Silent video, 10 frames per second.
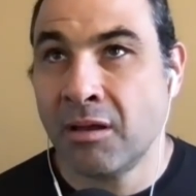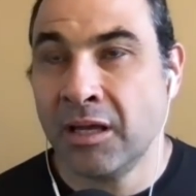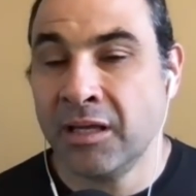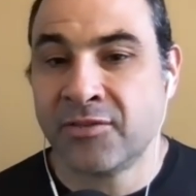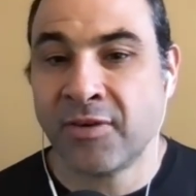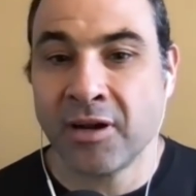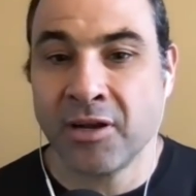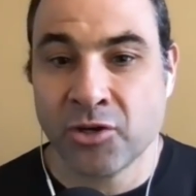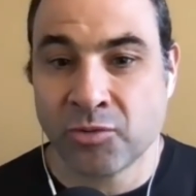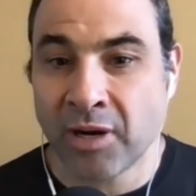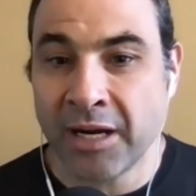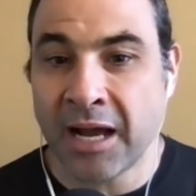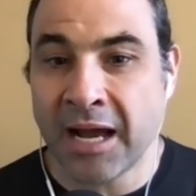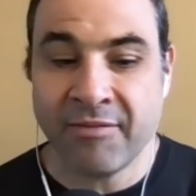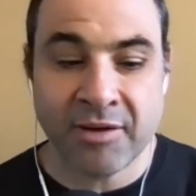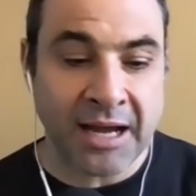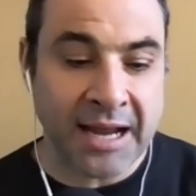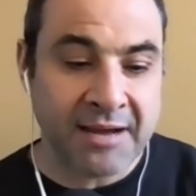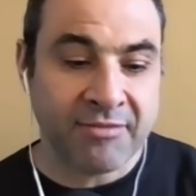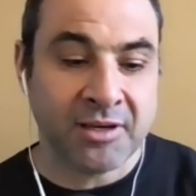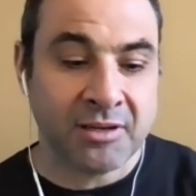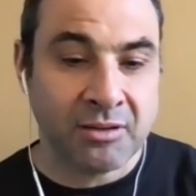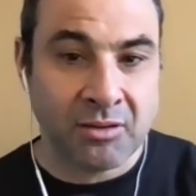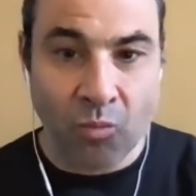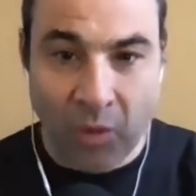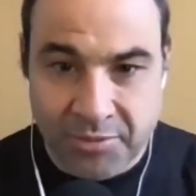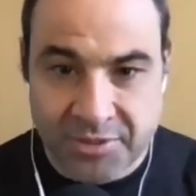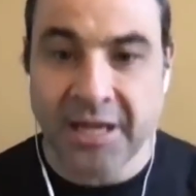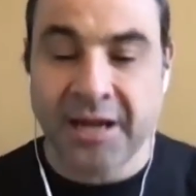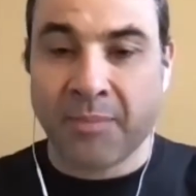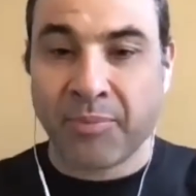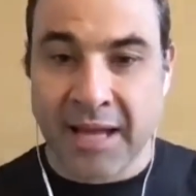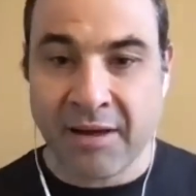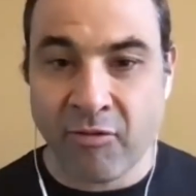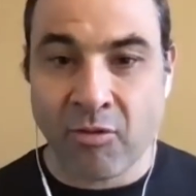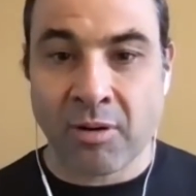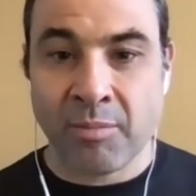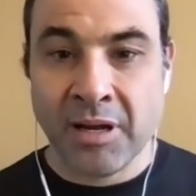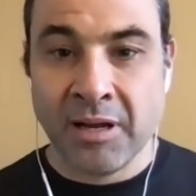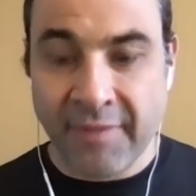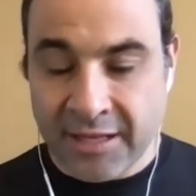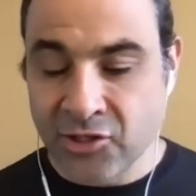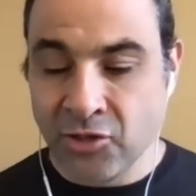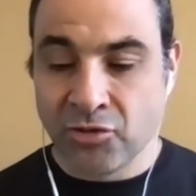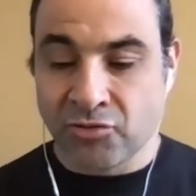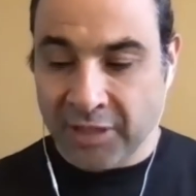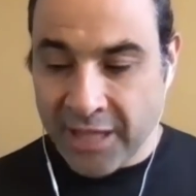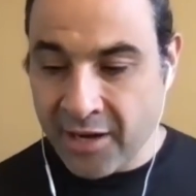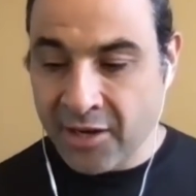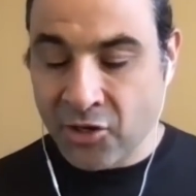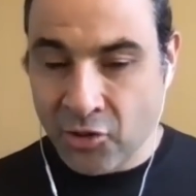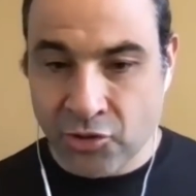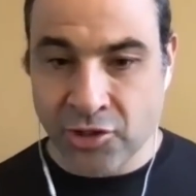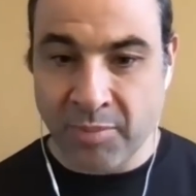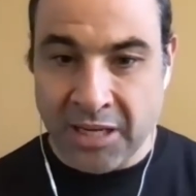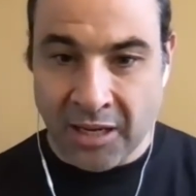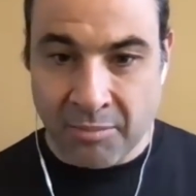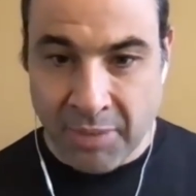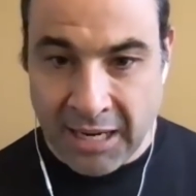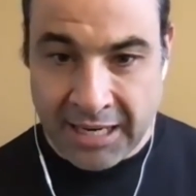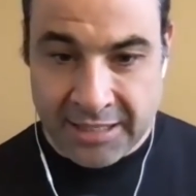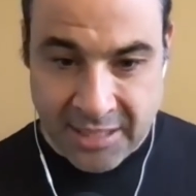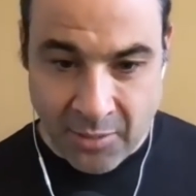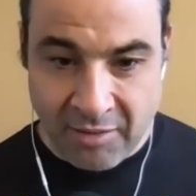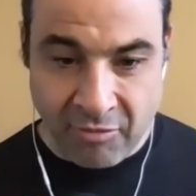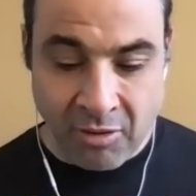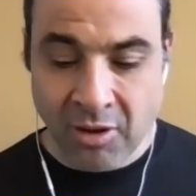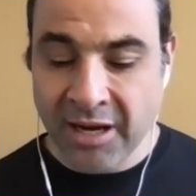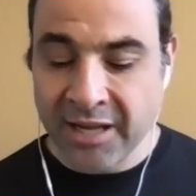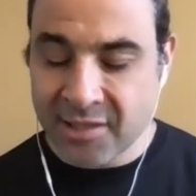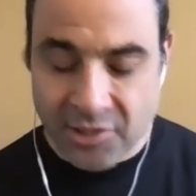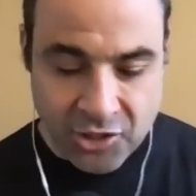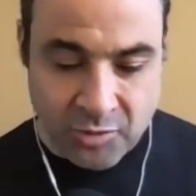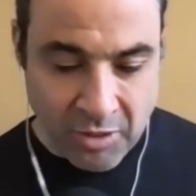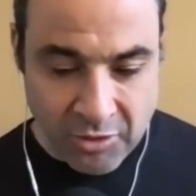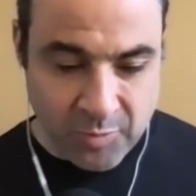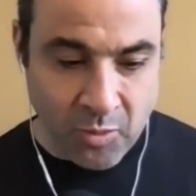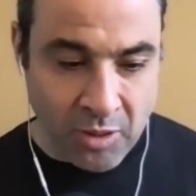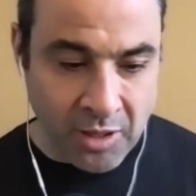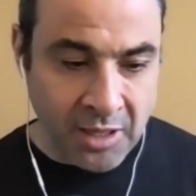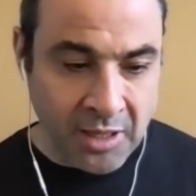it's very unusual, right? I have a website and a platform that's news related, and news should be unbiased. However, it's such a small sport.